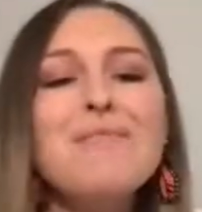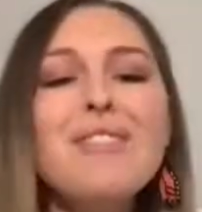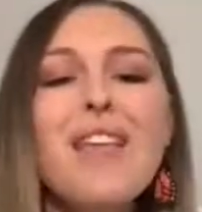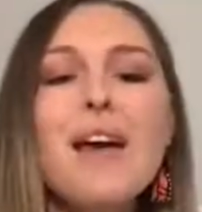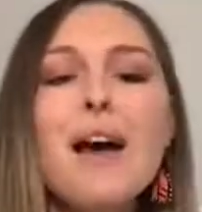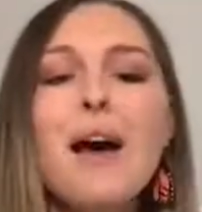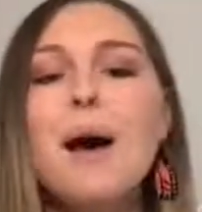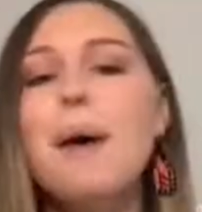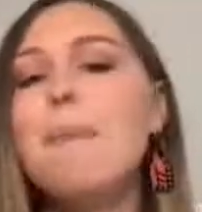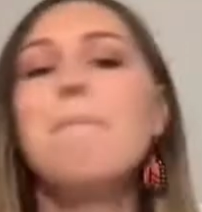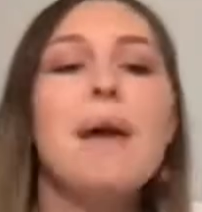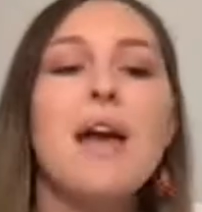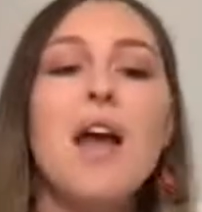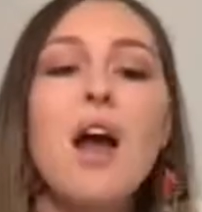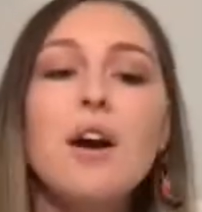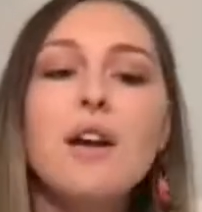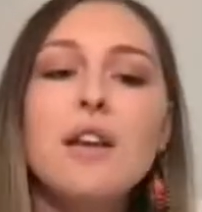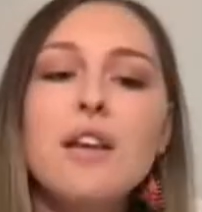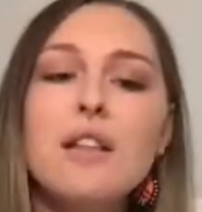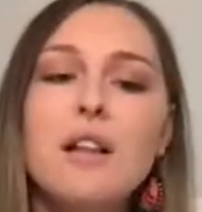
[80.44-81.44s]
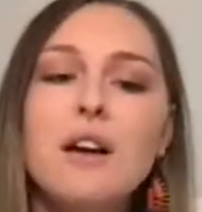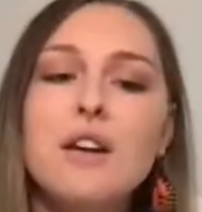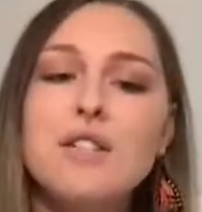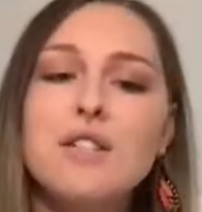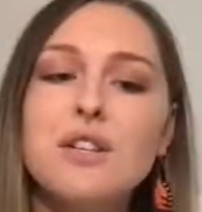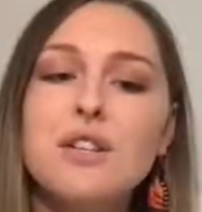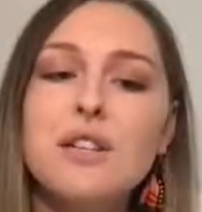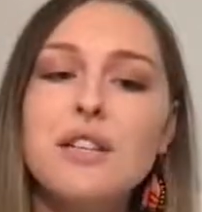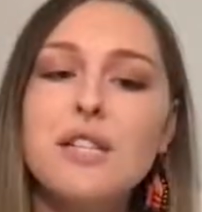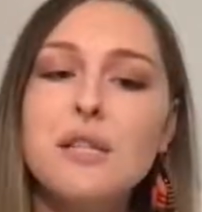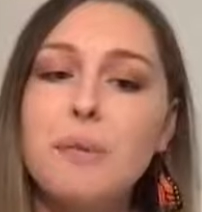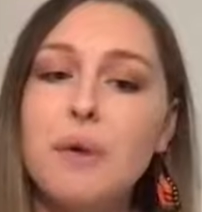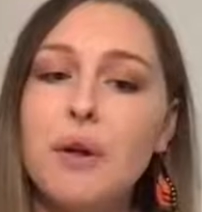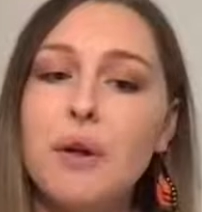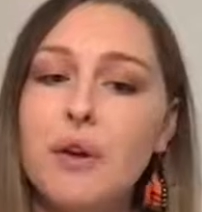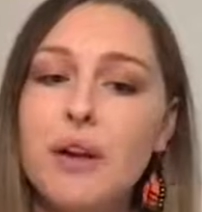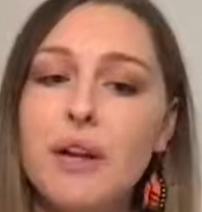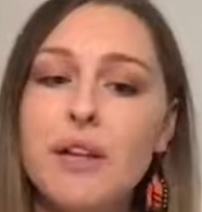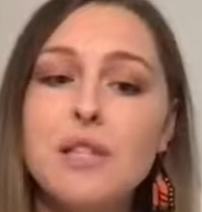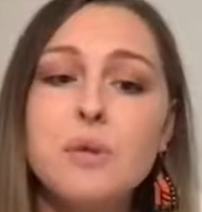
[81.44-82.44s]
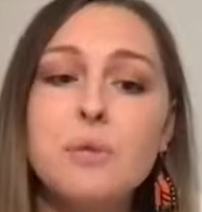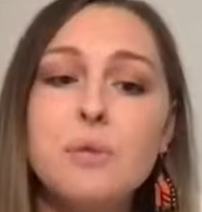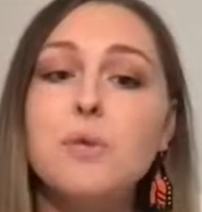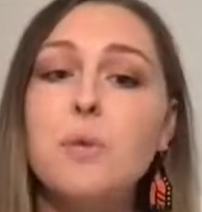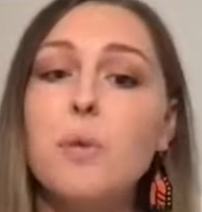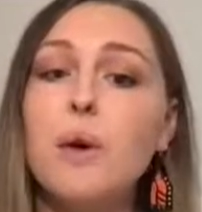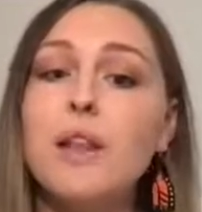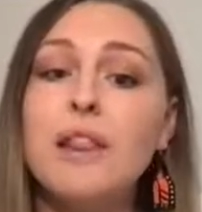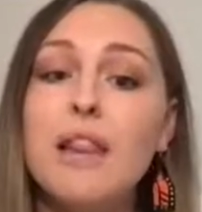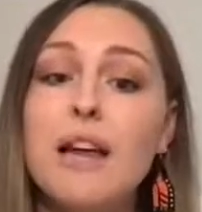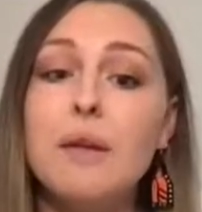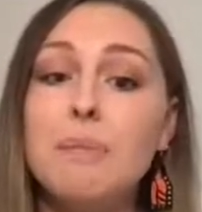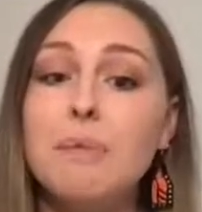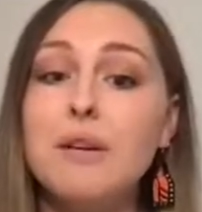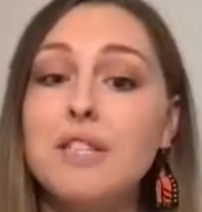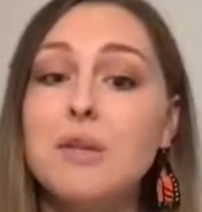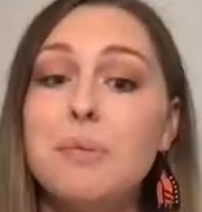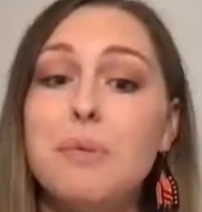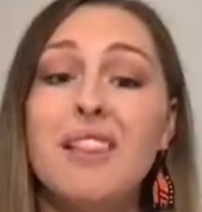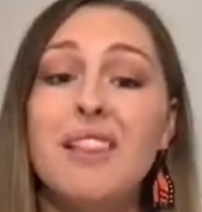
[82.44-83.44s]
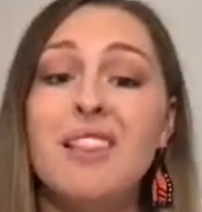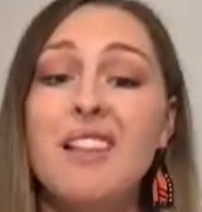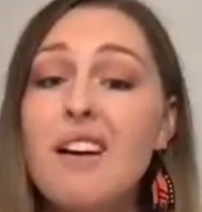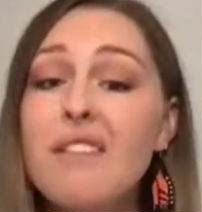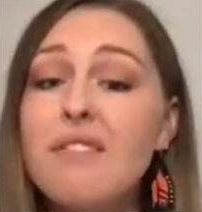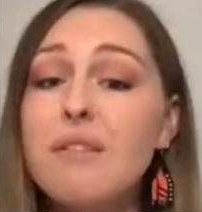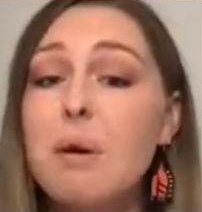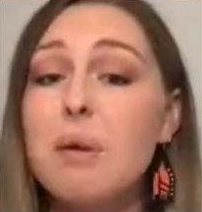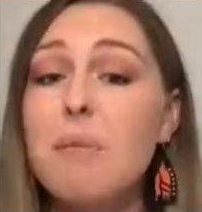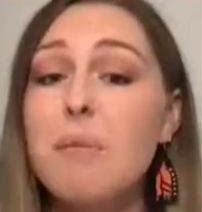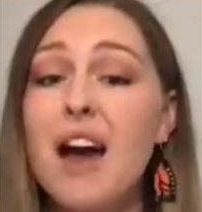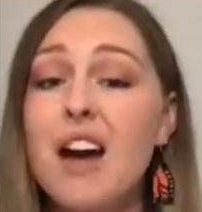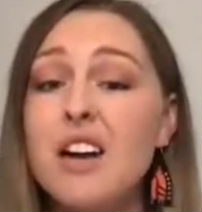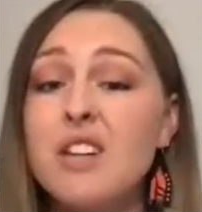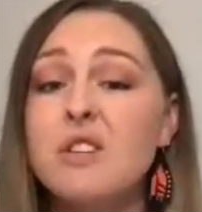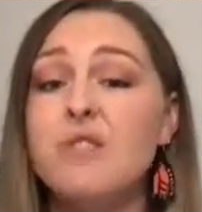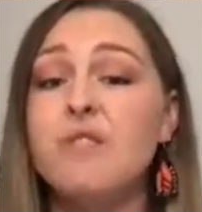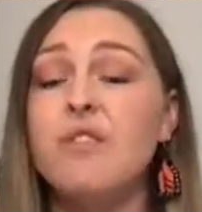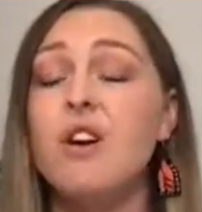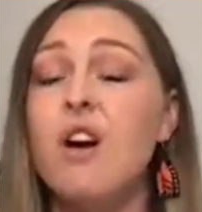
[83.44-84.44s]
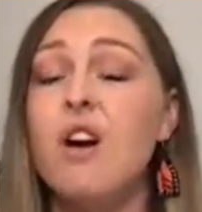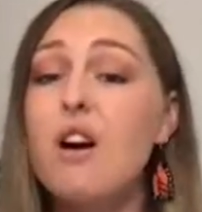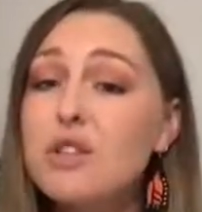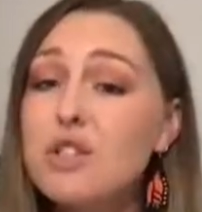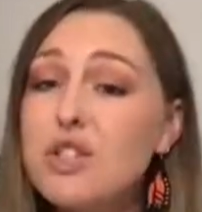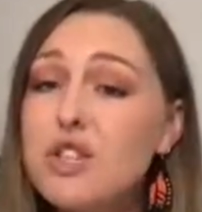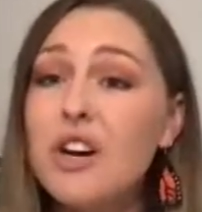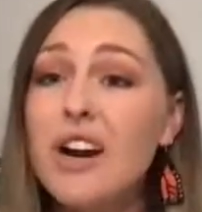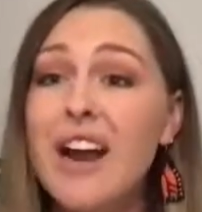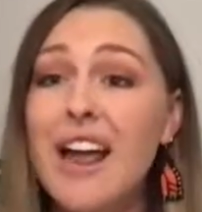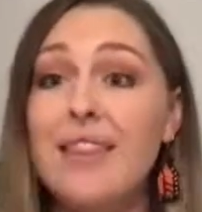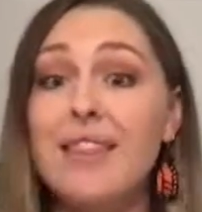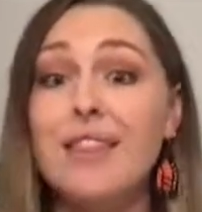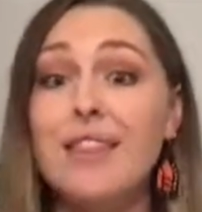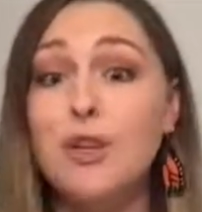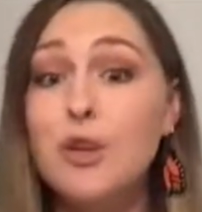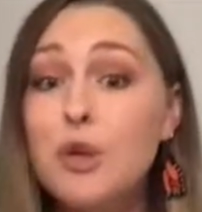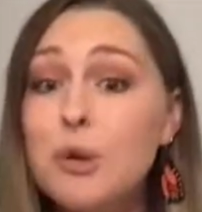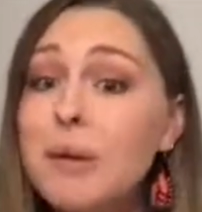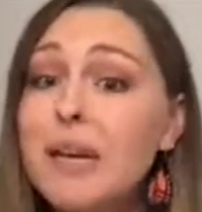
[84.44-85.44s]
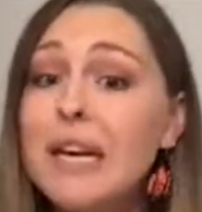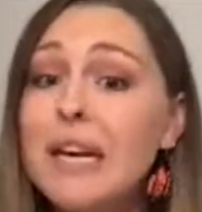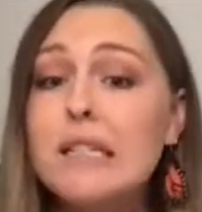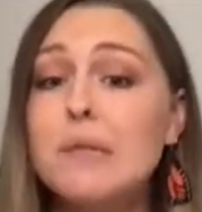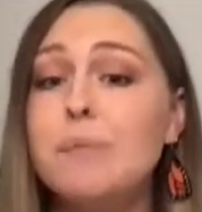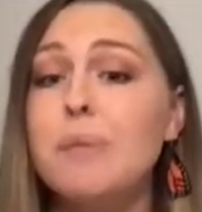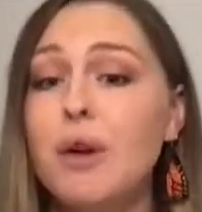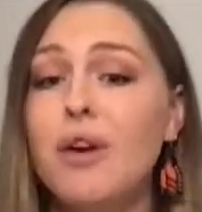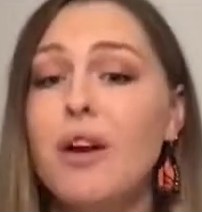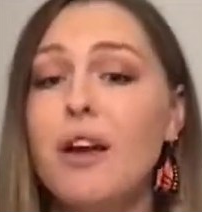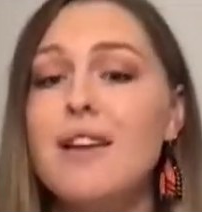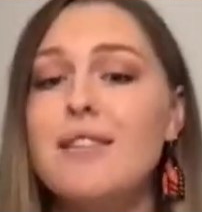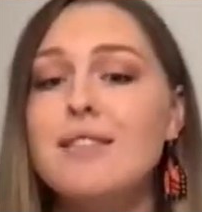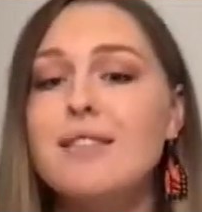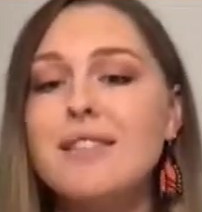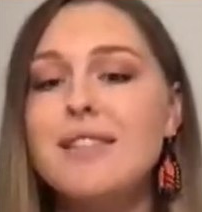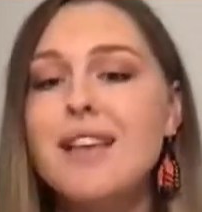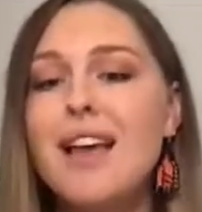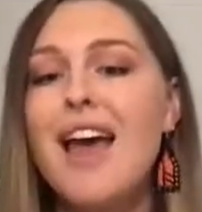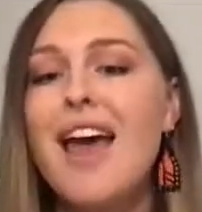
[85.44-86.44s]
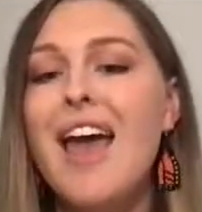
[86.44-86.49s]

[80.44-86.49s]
My archaeological experience was what led me to my love and my passion for culture and the human experience.